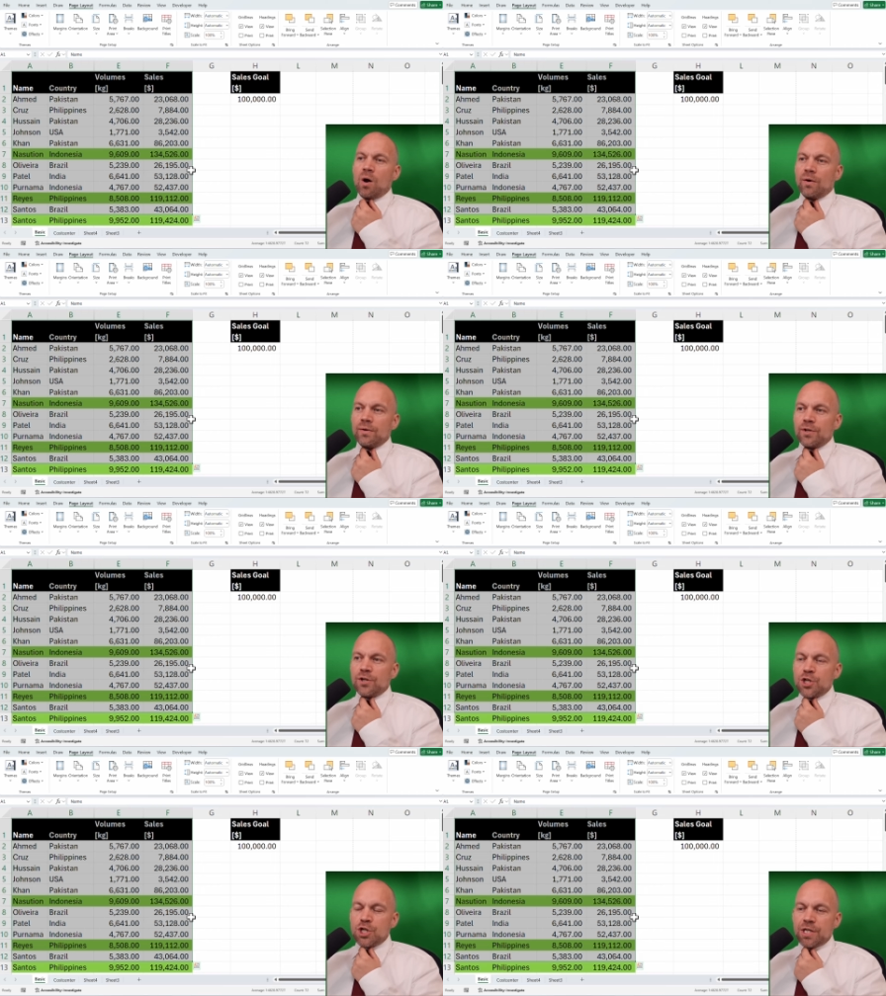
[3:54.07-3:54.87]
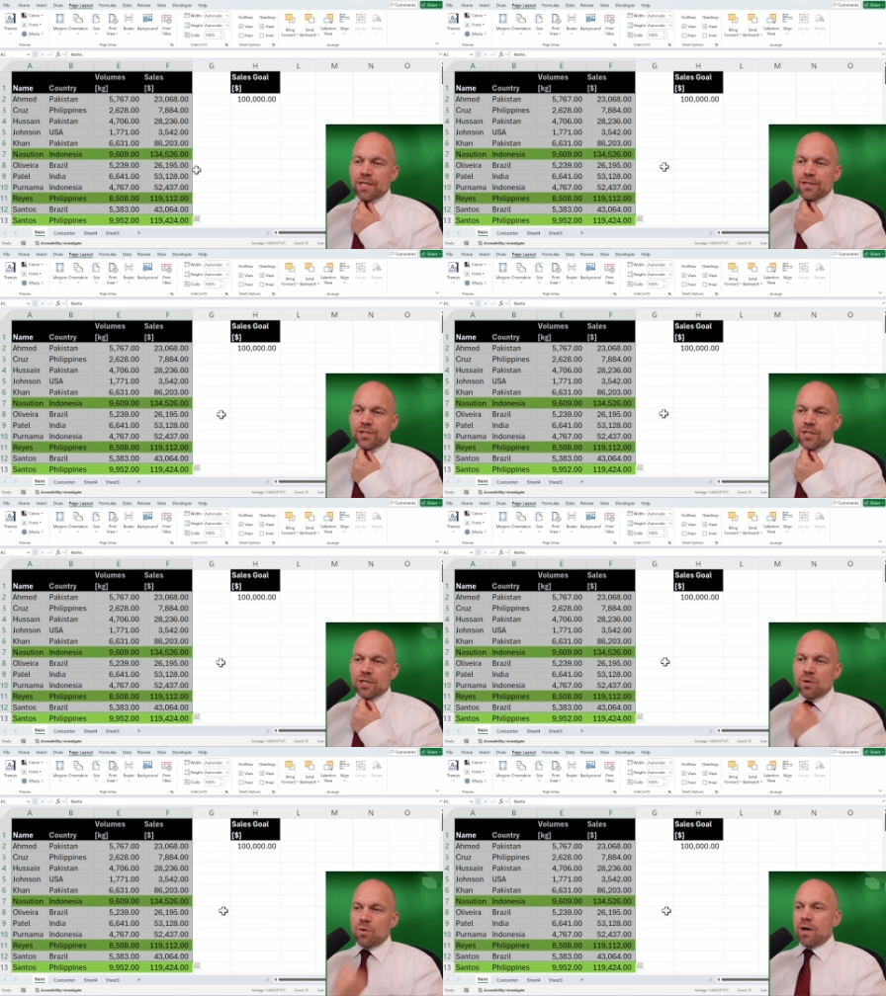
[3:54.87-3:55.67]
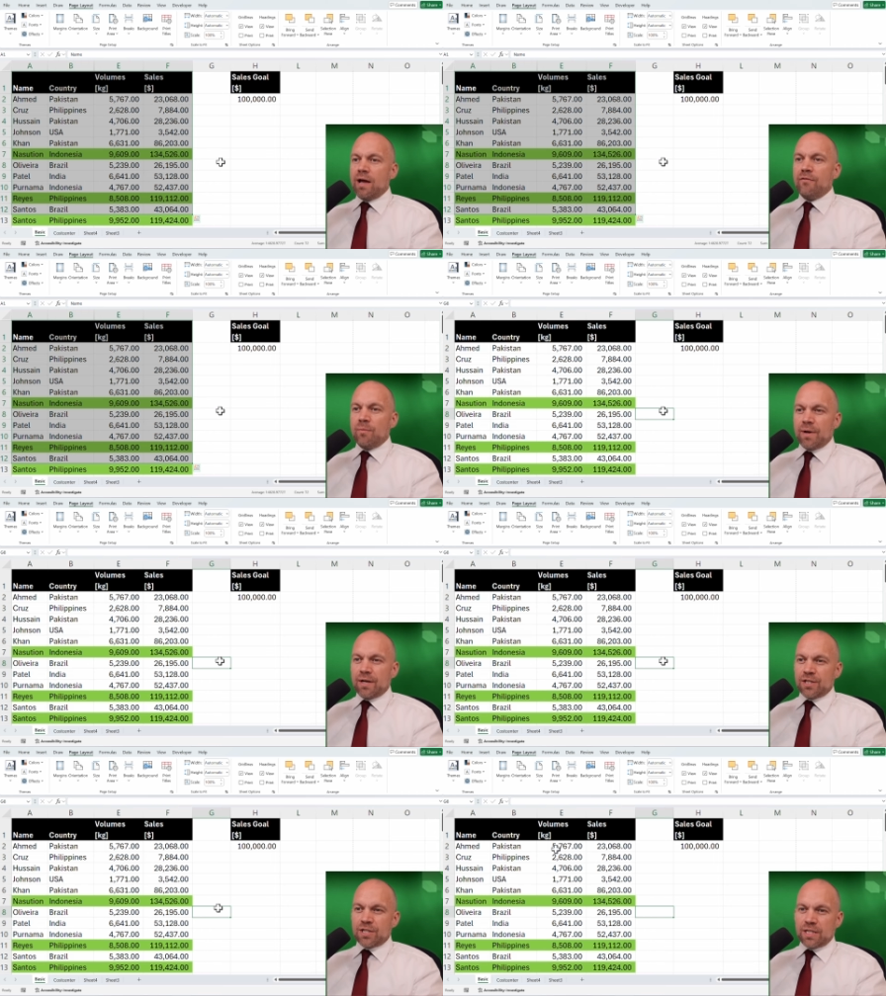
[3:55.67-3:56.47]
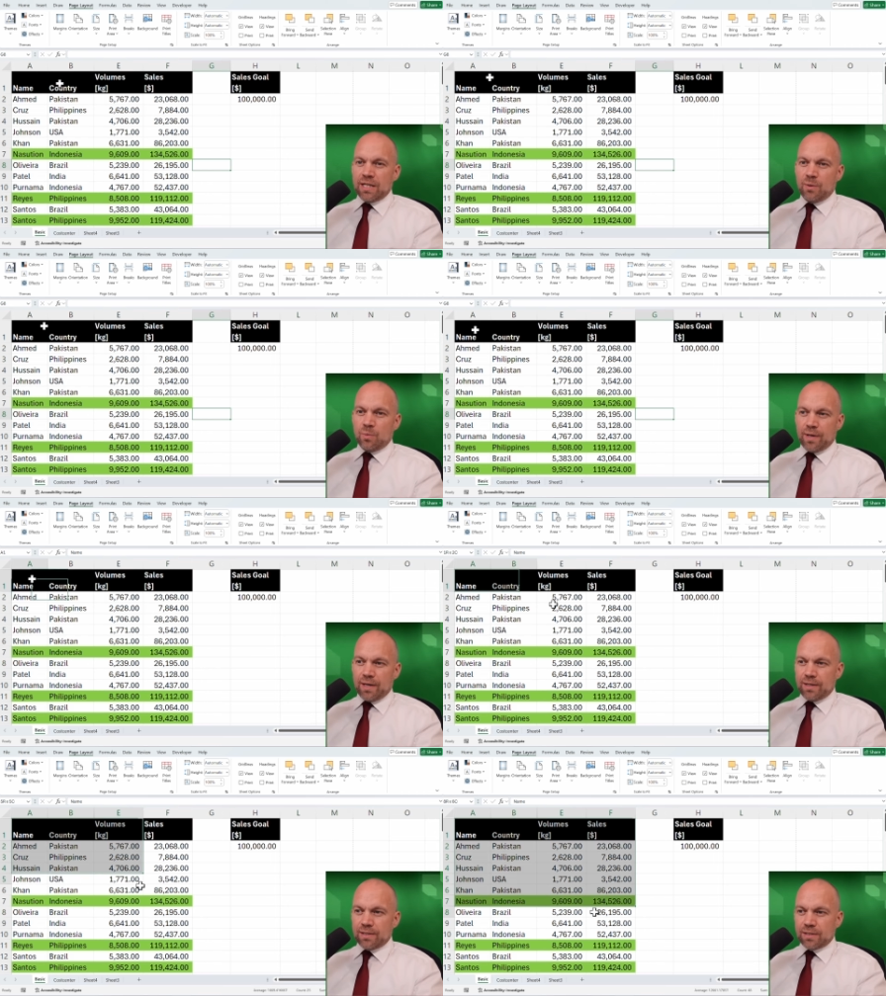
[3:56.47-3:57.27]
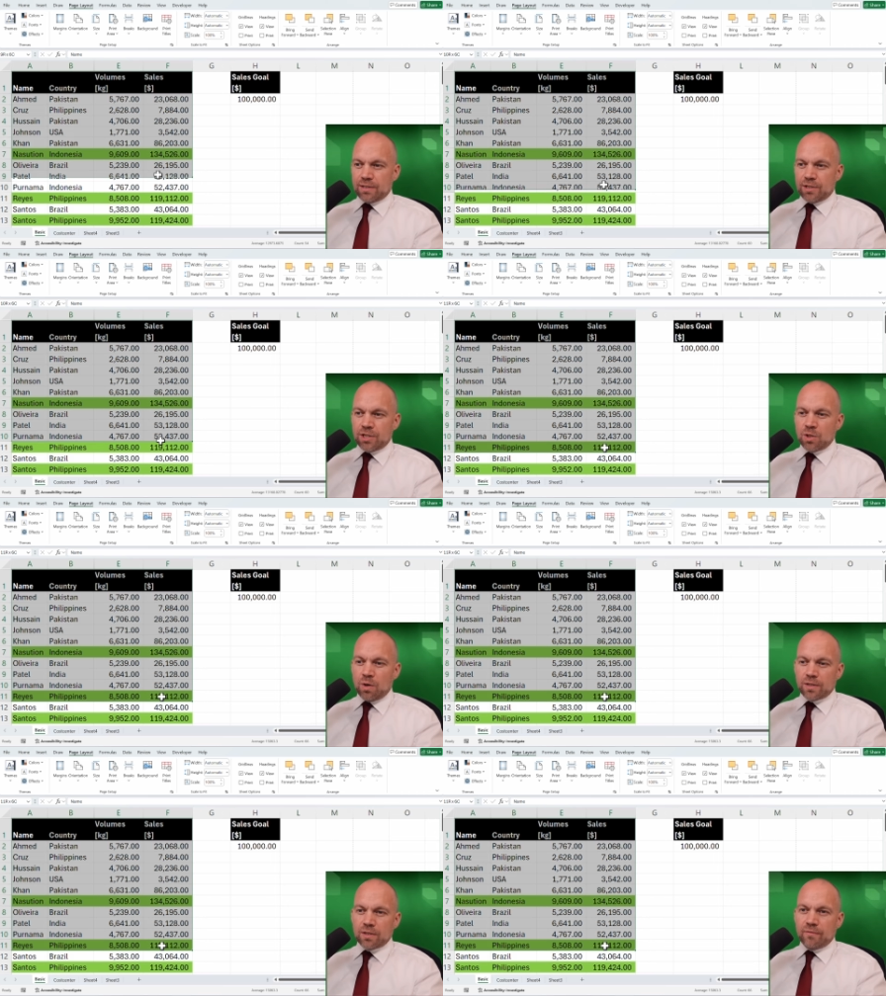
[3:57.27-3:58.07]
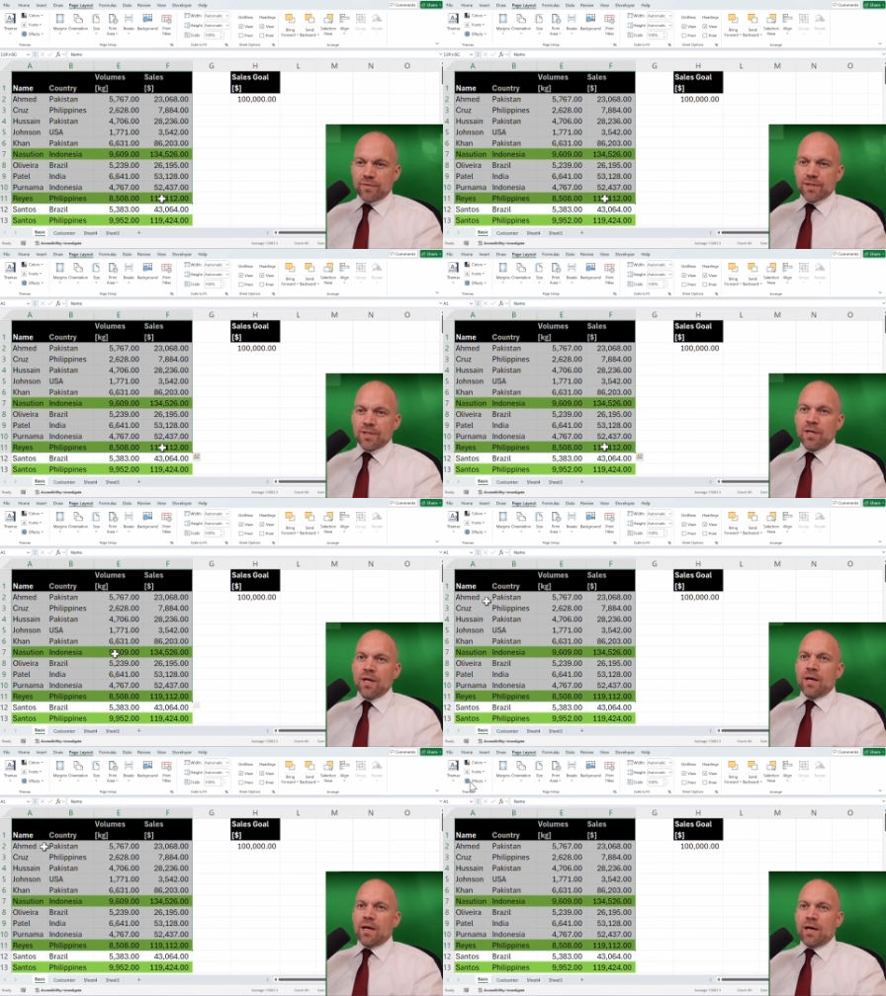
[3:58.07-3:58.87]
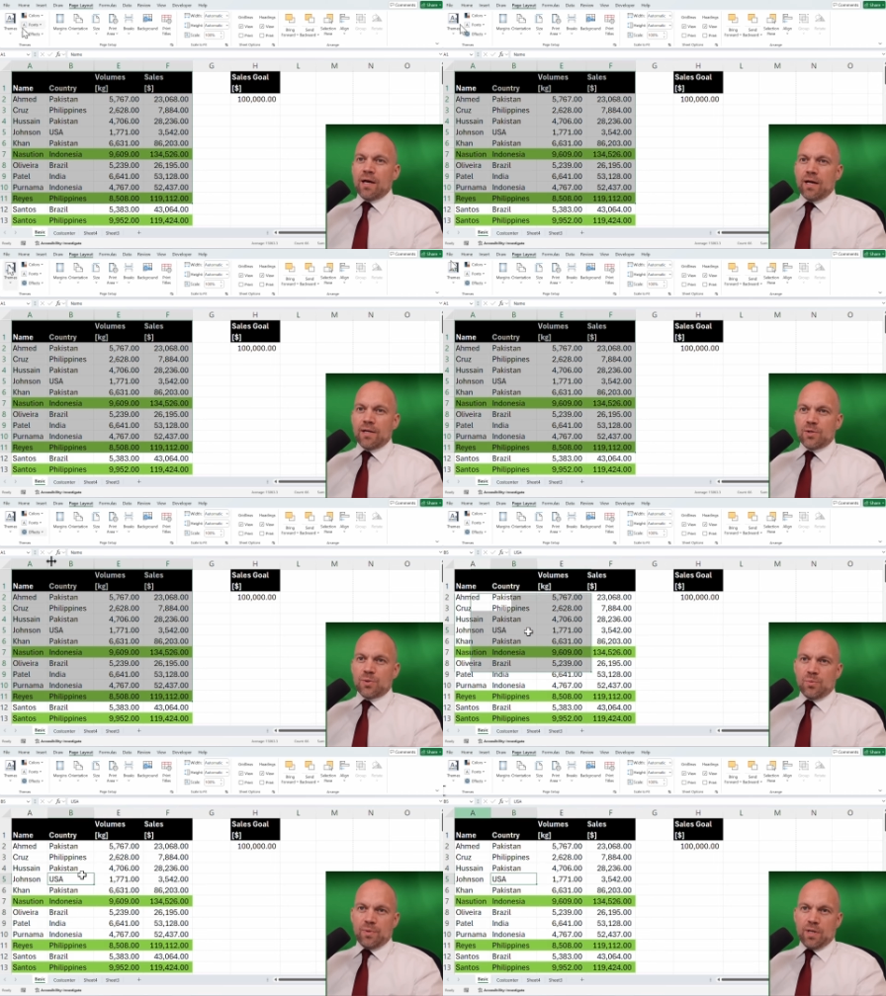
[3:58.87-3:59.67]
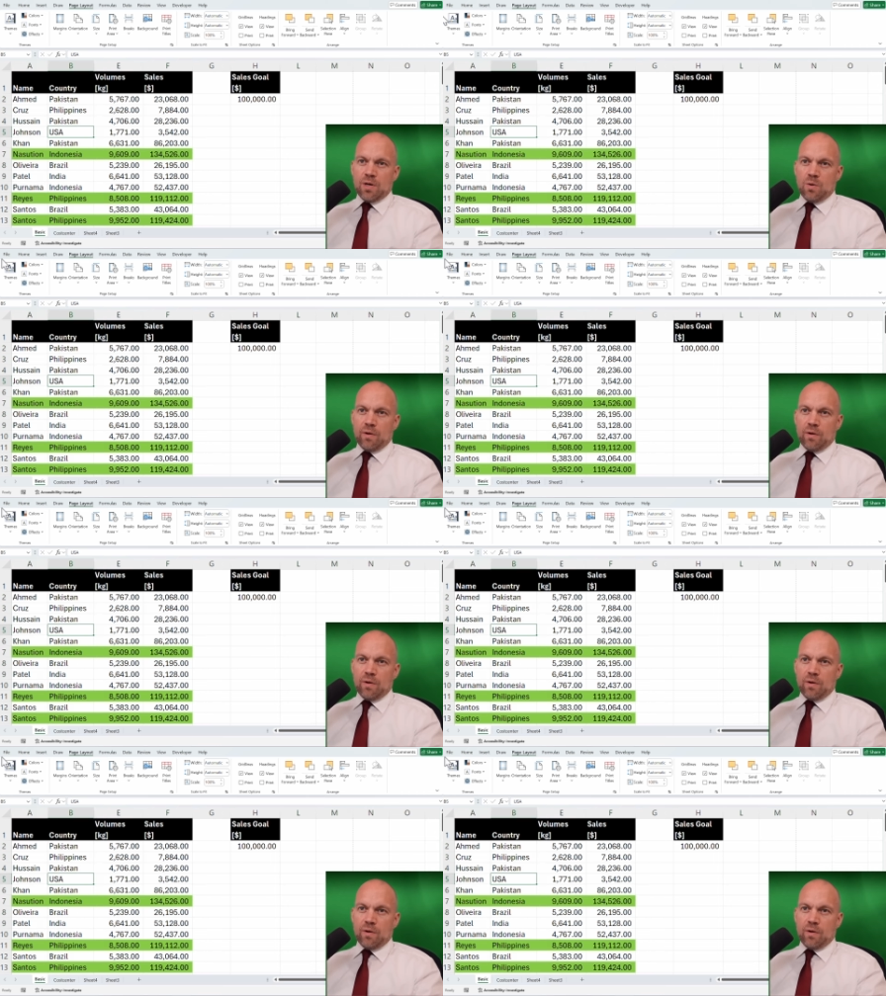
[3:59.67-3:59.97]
on your sheet so everybody see where is the source of it. And we go